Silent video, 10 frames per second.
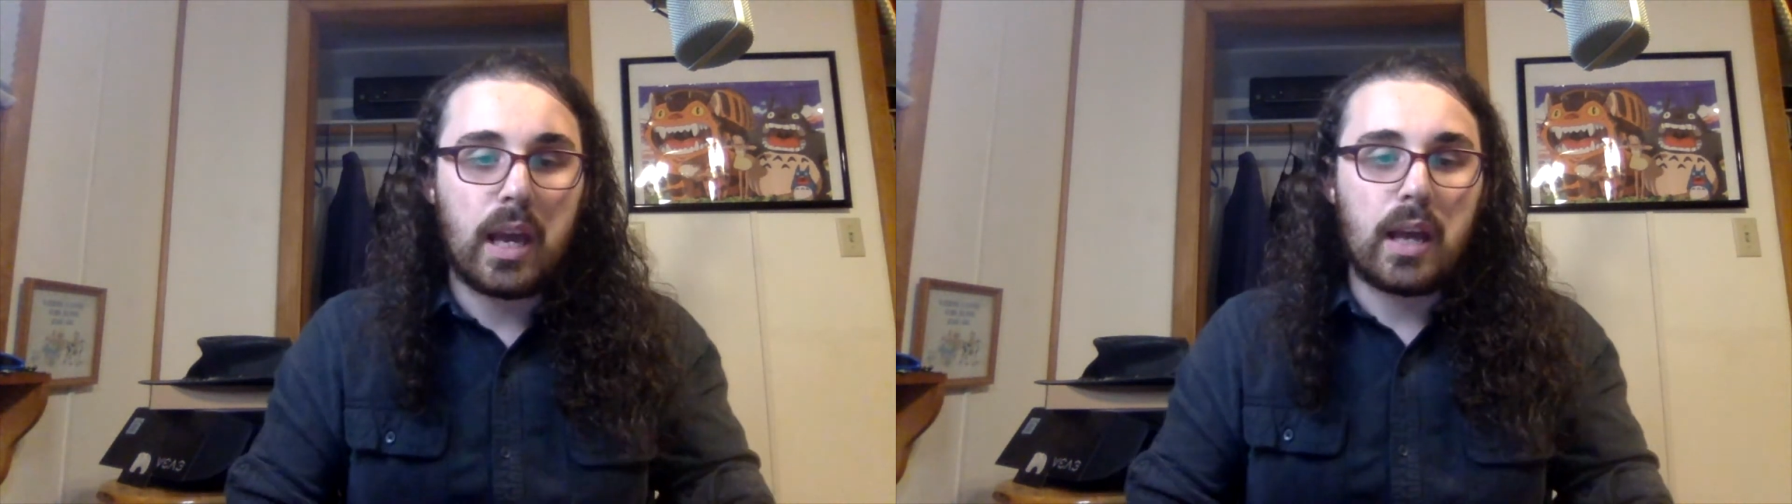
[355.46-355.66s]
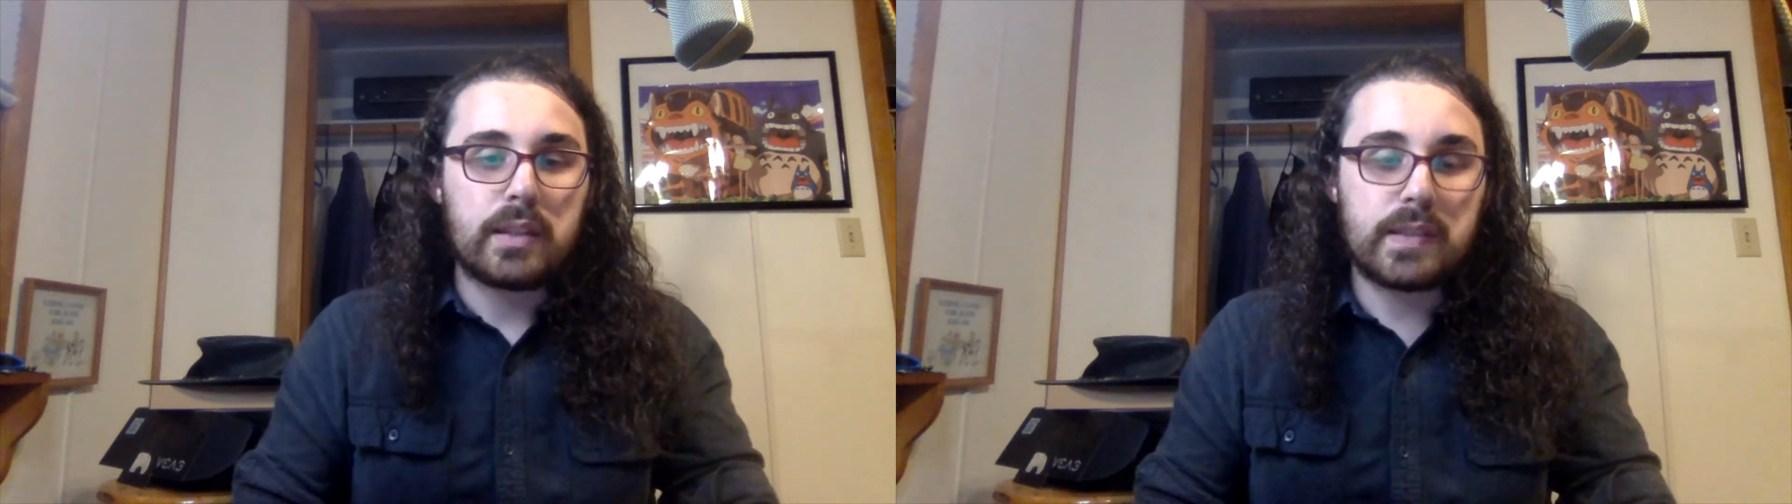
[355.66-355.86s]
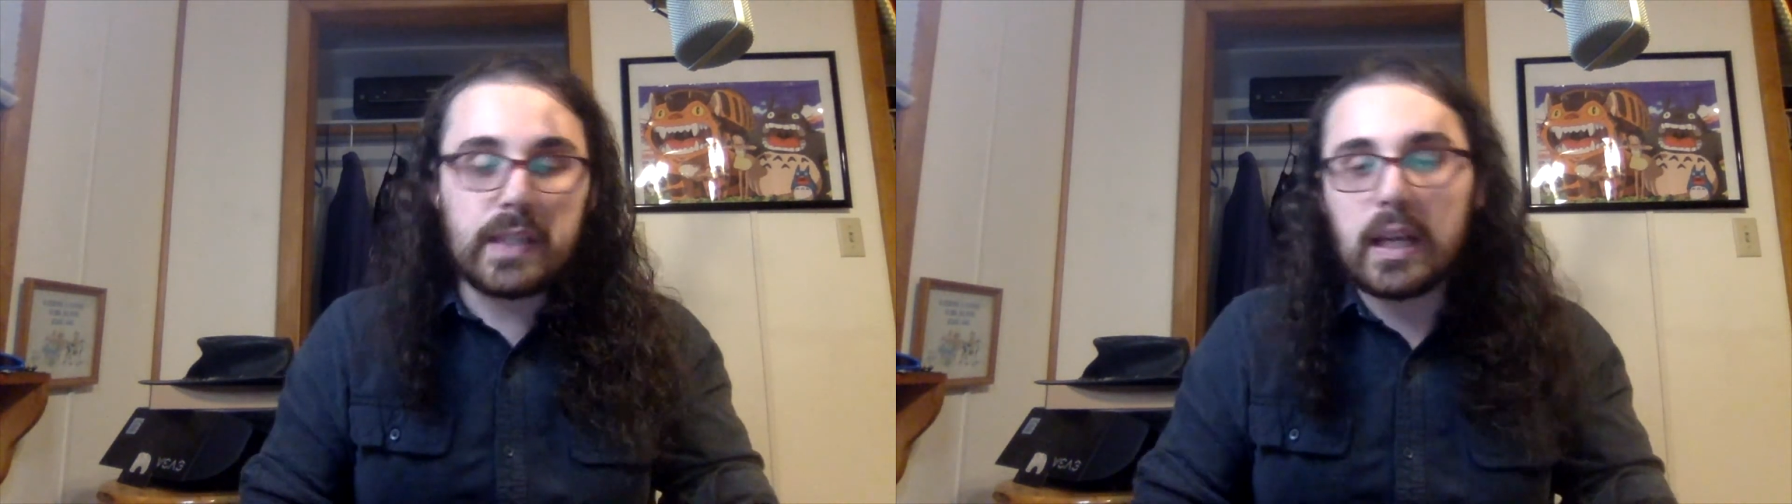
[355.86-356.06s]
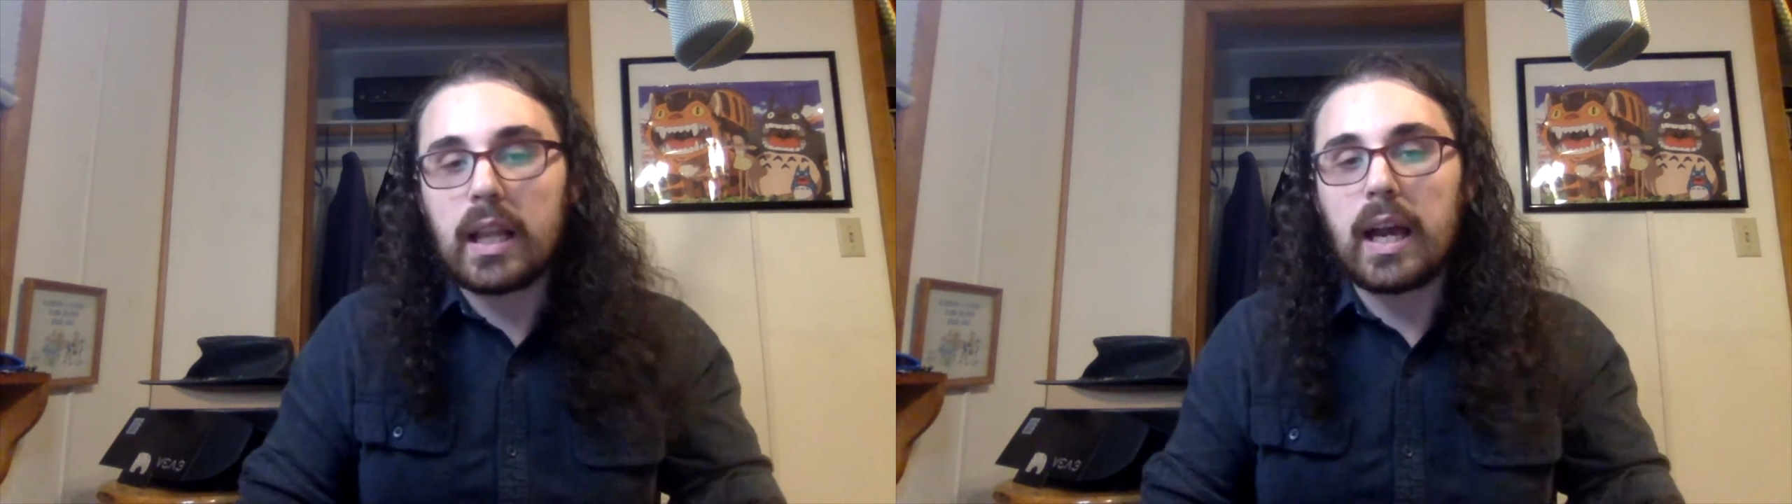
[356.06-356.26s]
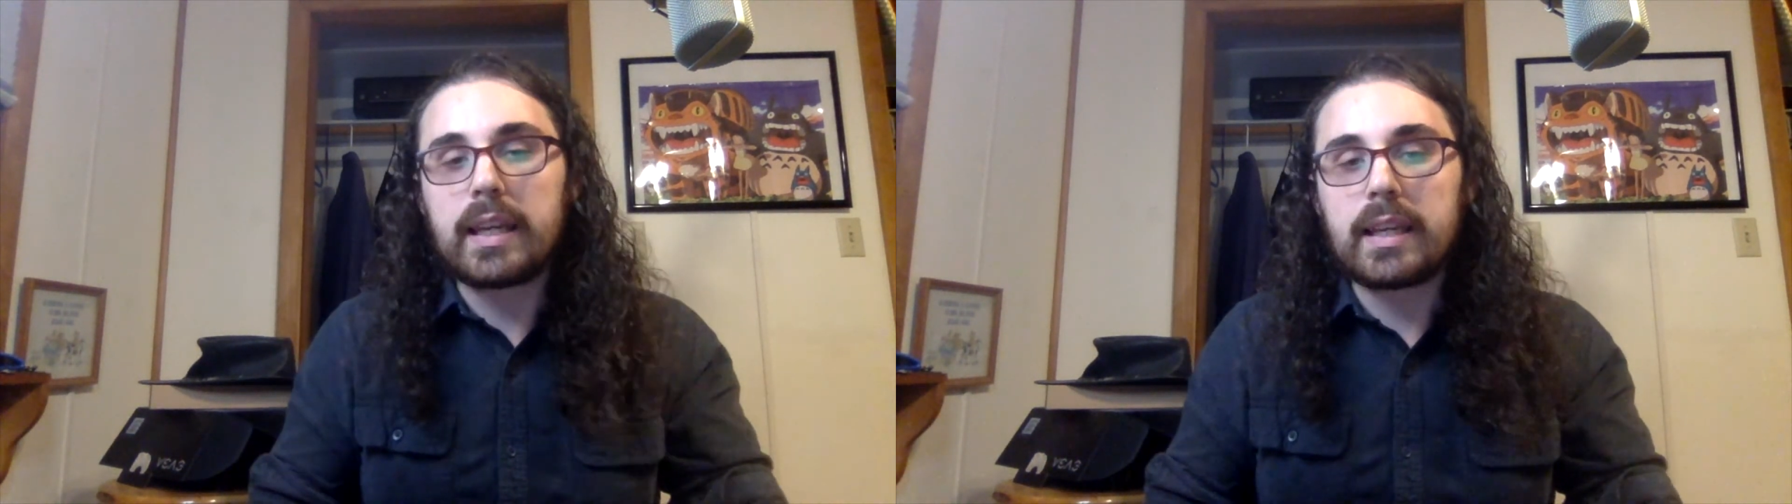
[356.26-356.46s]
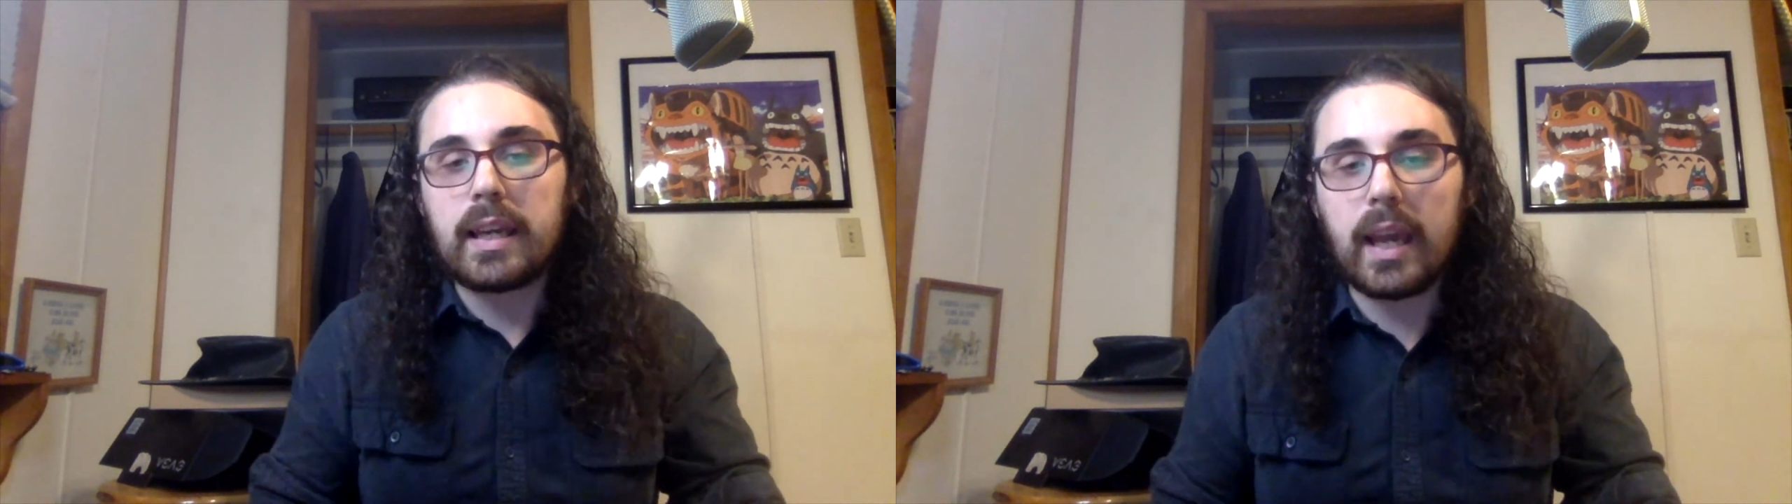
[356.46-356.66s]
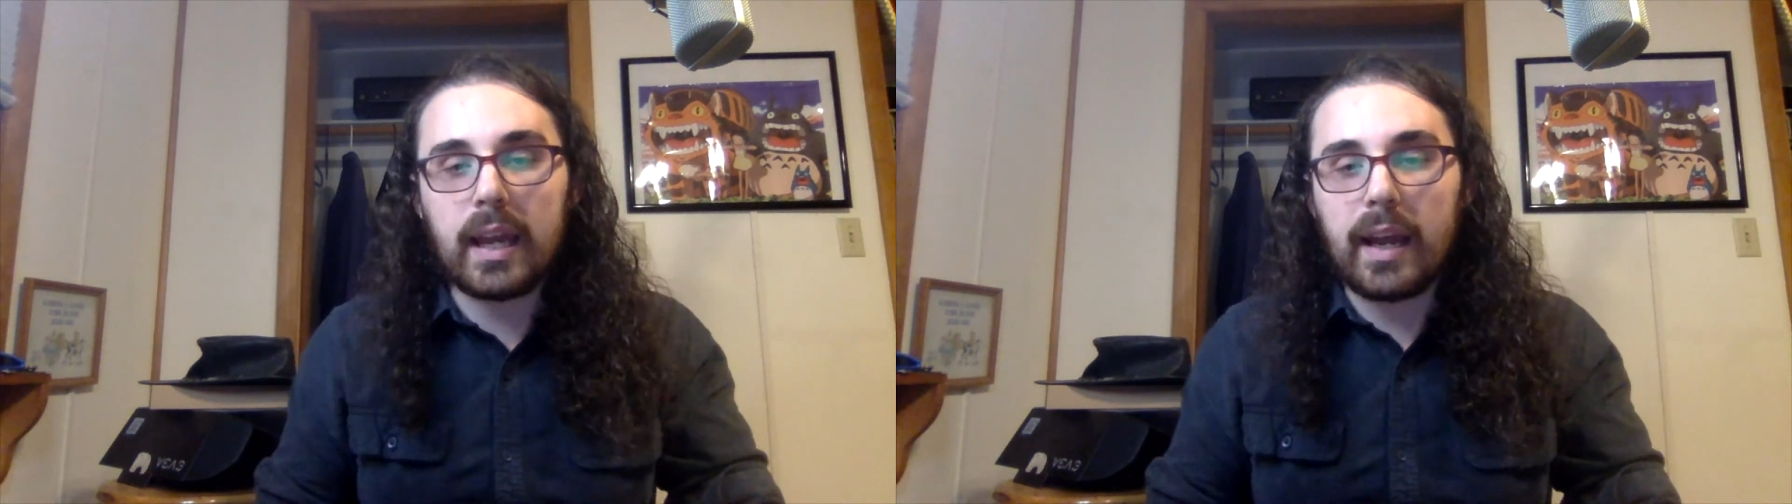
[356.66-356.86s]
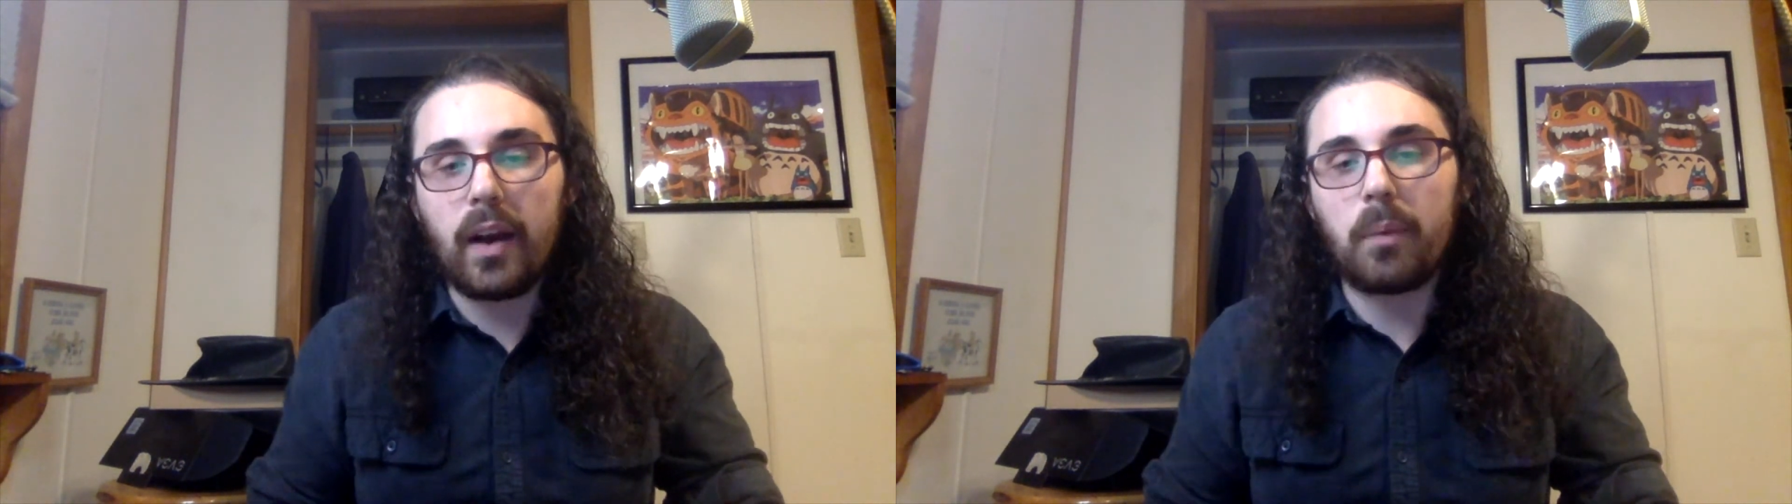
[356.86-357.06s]
Still, I
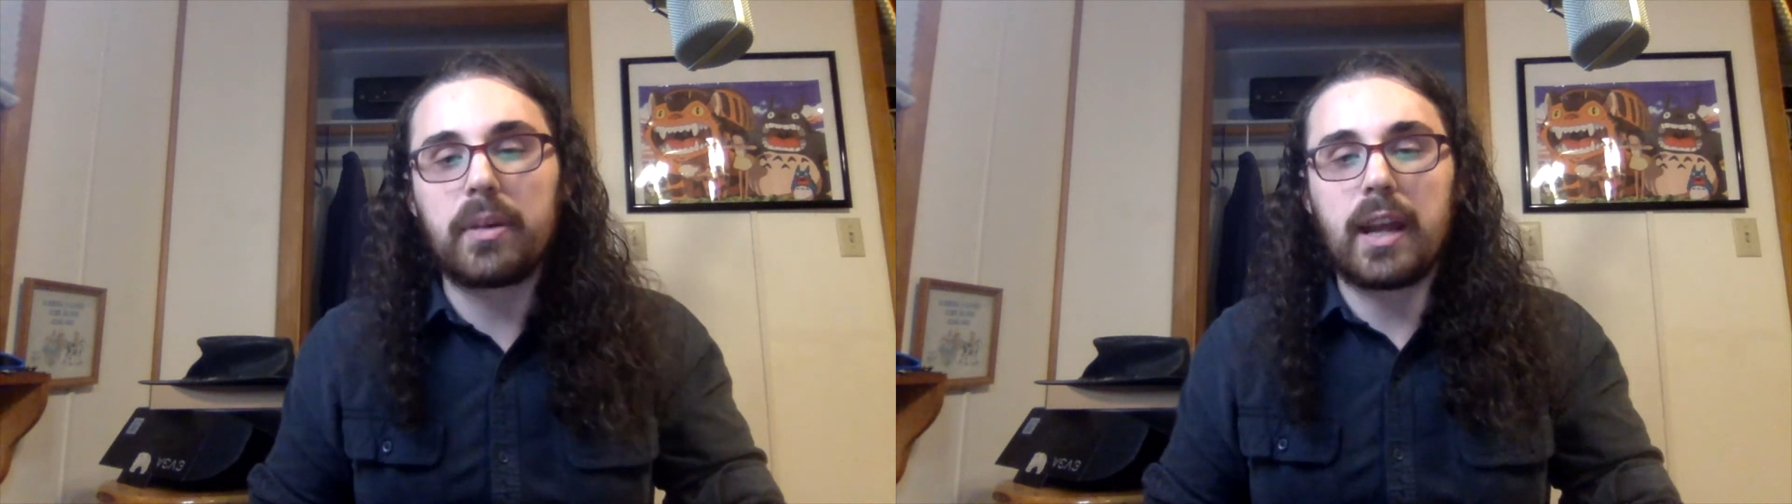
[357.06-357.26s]
can't help but